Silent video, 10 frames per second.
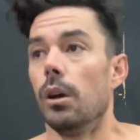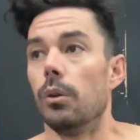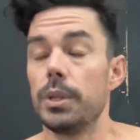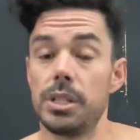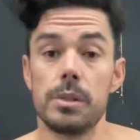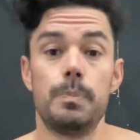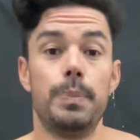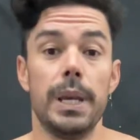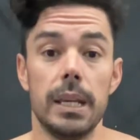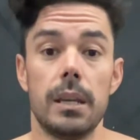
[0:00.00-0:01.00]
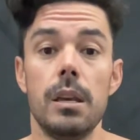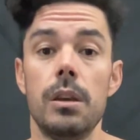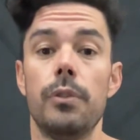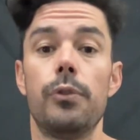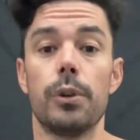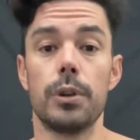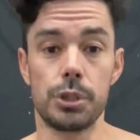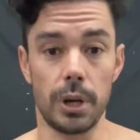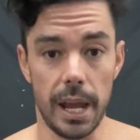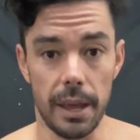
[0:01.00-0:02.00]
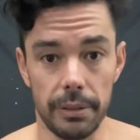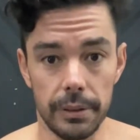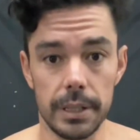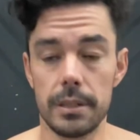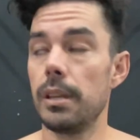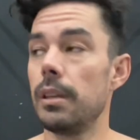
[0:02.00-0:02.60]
which is big for a triathlete.